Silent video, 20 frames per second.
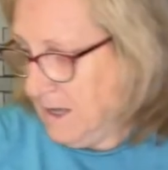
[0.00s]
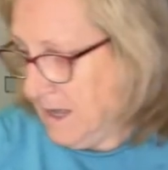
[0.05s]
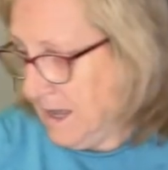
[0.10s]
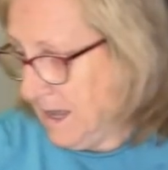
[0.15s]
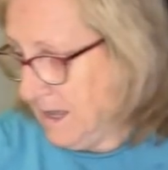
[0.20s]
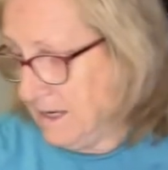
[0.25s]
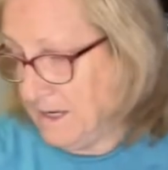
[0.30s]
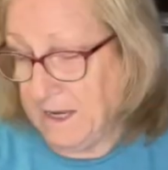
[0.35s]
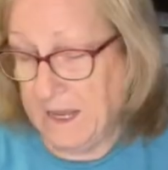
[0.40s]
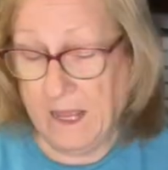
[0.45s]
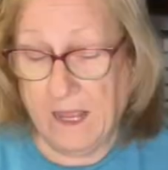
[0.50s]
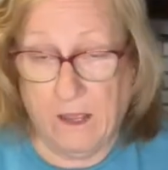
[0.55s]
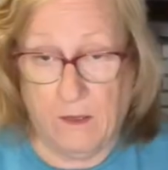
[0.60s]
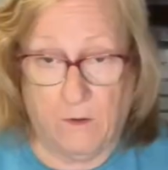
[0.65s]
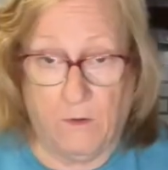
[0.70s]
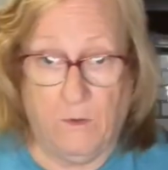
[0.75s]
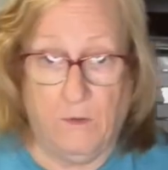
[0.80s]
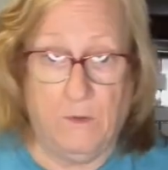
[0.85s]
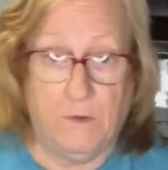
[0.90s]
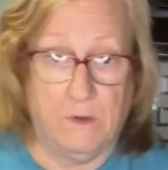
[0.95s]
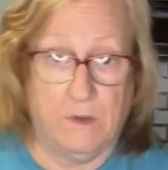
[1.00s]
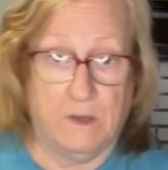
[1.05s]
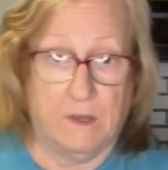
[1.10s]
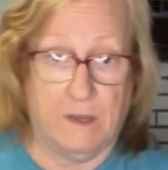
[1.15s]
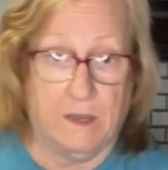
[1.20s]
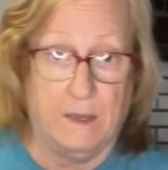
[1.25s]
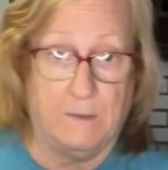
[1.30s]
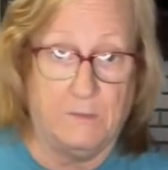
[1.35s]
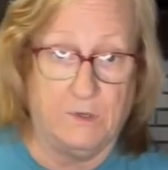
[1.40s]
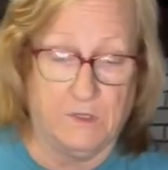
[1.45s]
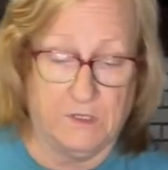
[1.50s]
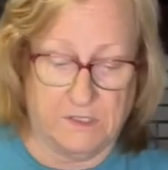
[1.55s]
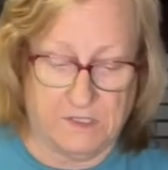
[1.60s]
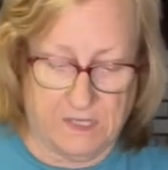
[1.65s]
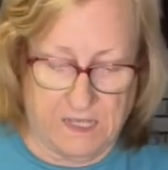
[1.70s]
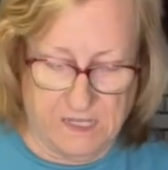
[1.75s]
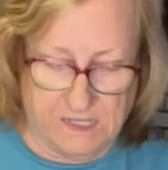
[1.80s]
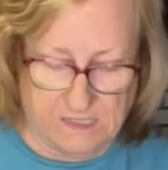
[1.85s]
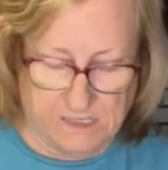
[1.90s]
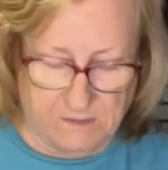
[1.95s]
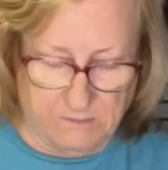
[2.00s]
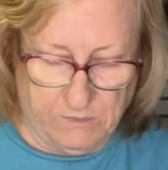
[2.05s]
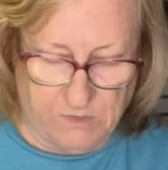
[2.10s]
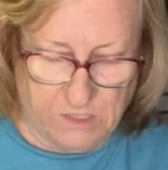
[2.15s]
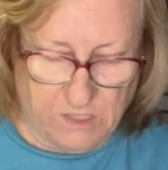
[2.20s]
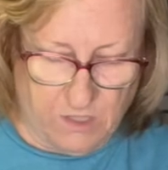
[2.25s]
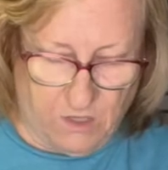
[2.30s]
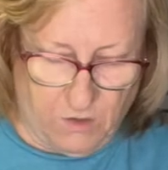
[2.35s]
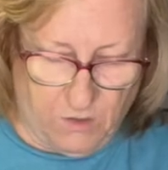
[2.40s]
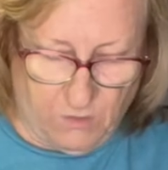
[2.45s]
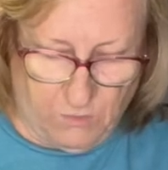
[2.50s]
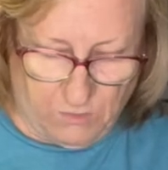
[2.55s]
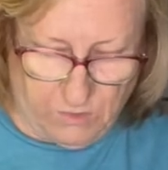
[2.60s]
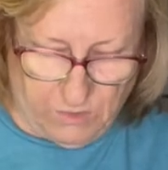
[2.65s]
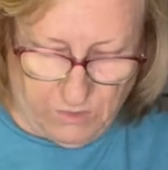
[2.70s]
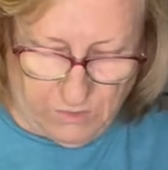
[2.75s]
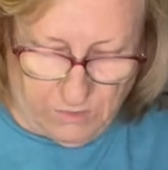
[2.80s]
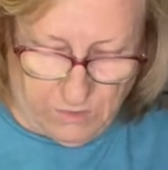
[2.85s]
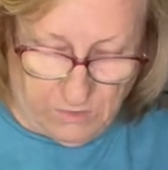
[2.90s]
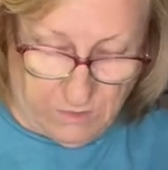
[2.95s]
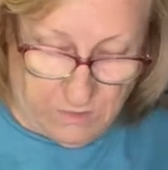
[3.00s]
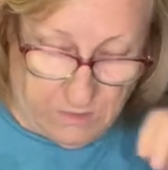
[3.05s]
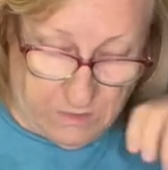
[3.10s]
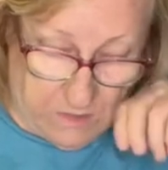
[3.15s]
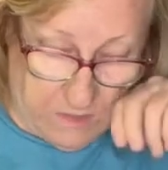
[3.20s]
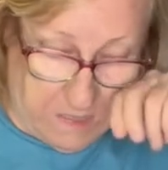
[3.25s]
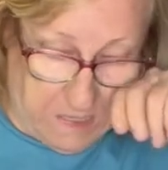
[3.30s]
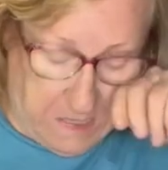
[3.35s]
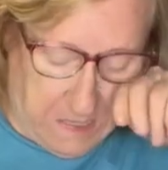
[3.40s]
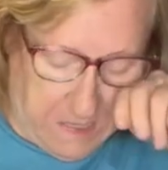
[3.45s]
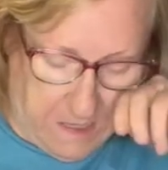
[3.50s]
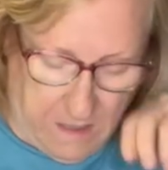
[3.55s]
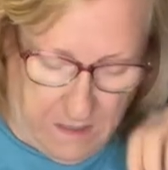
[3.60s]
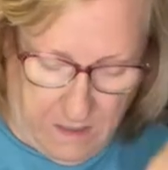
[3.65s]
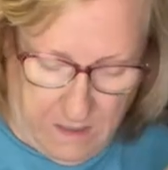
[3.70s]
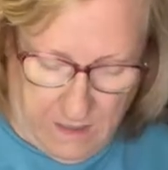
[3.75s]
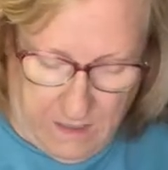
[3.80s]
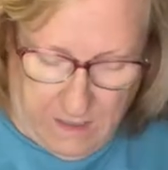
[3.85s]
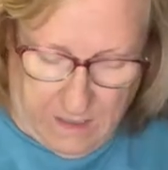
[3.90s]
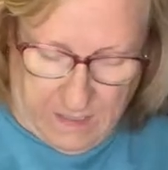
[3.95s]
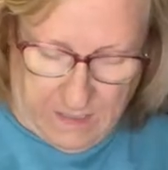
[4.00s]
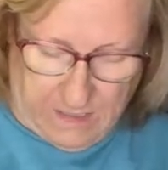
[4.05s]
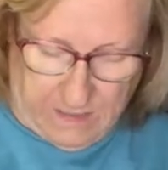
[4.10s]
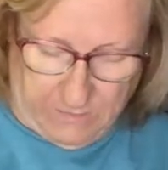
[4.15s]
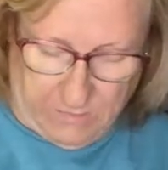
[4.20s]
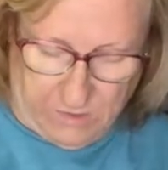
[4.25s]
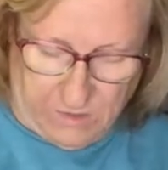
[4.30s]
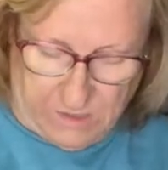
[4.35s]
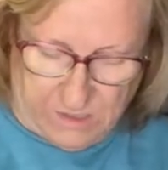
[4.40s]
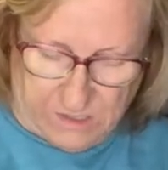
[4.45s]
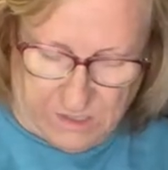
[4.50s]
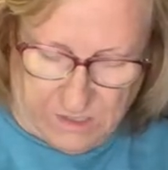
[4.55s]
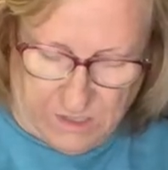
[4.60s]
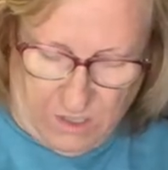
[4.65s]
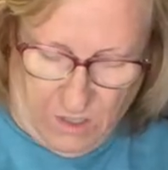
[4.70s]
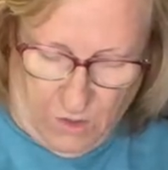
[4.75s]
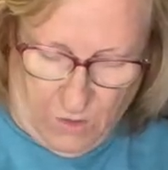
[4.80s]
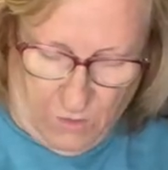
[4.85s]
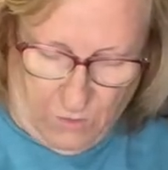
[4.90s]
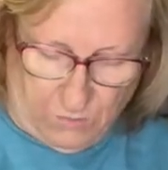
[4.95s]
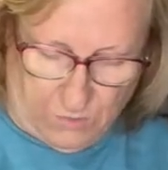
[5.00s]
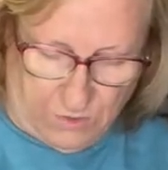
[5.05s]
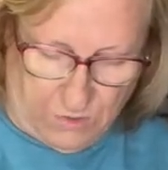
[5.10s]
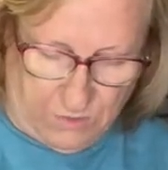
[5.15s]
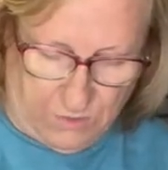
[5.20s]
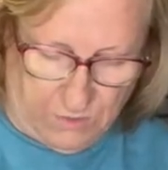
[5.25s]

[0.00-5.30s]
And now I'm gonna take some salt and I'm gonna salt